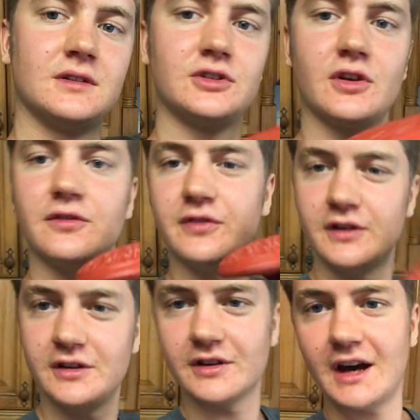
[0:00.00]
Don't
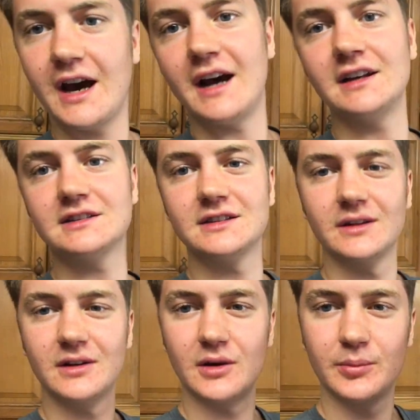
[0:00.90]
feed your cats
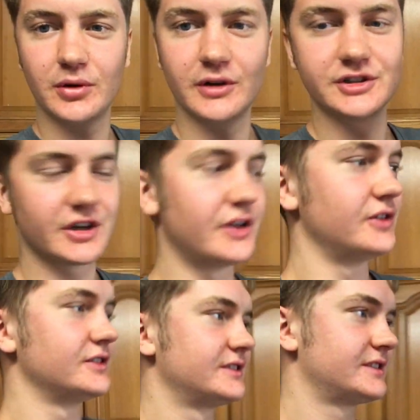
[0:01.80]
porridge
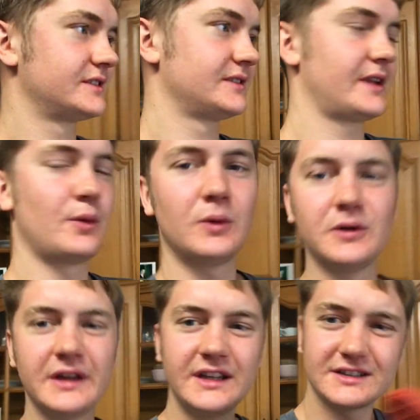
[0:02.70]
oats. They
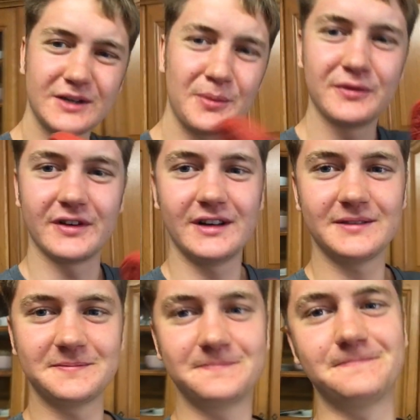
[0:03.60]
will eat some of it,